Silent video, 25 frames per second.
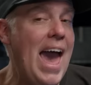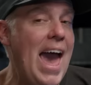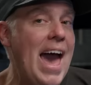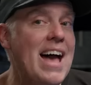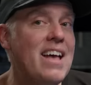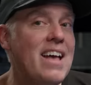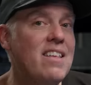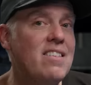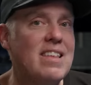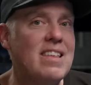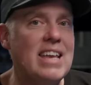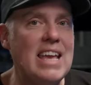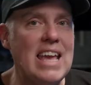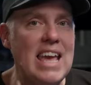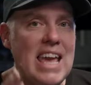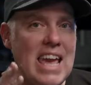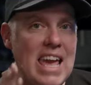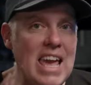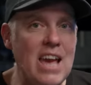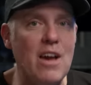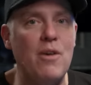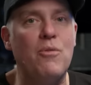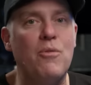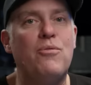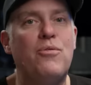as
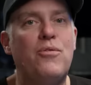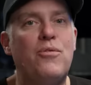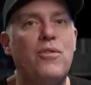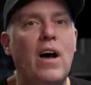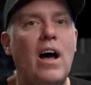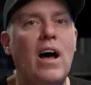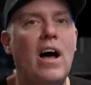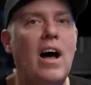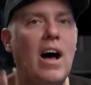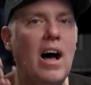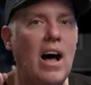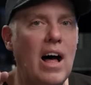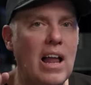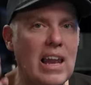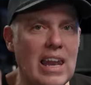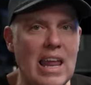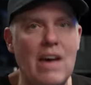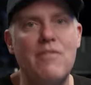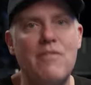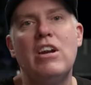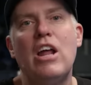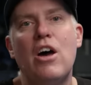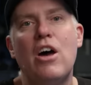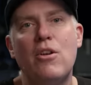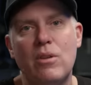if
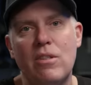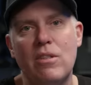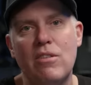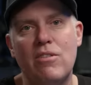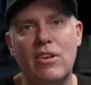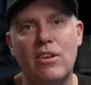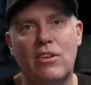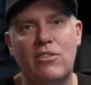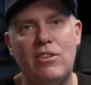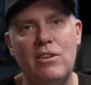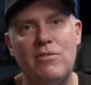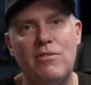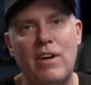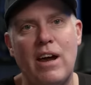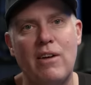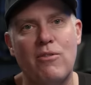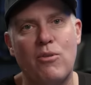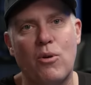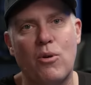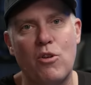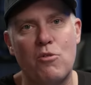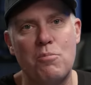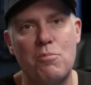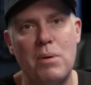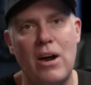1165
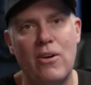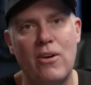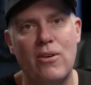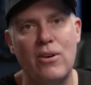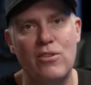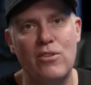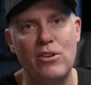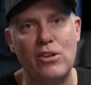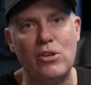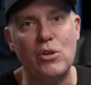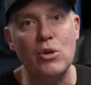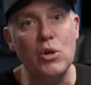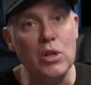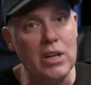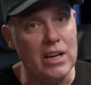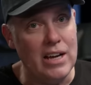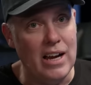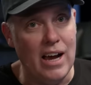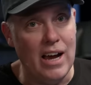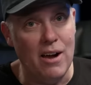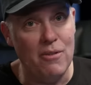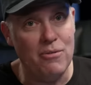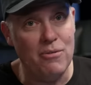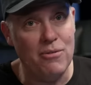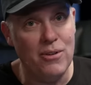horsepower isn't good
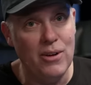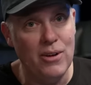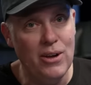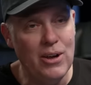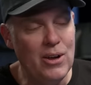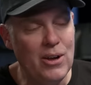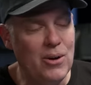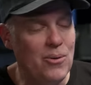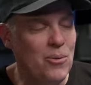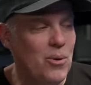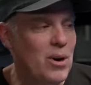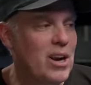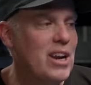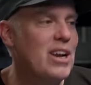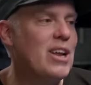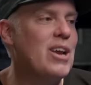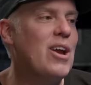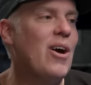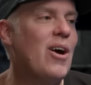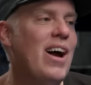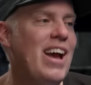enough, we're gonna go